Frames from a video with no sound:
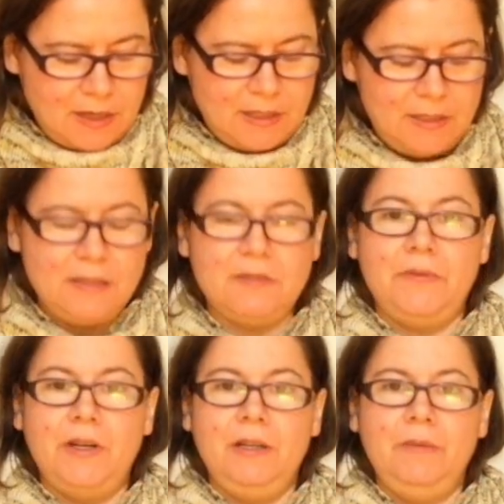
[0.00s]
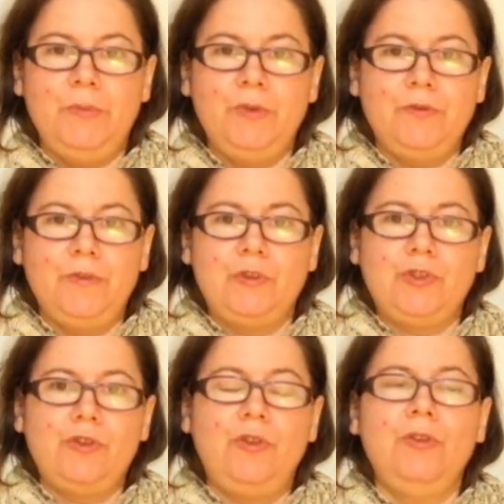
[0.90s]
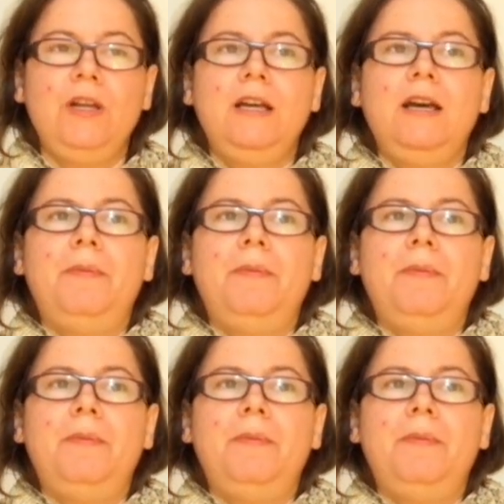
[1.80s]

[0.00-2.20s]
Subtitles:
It is a very beautiful shawl.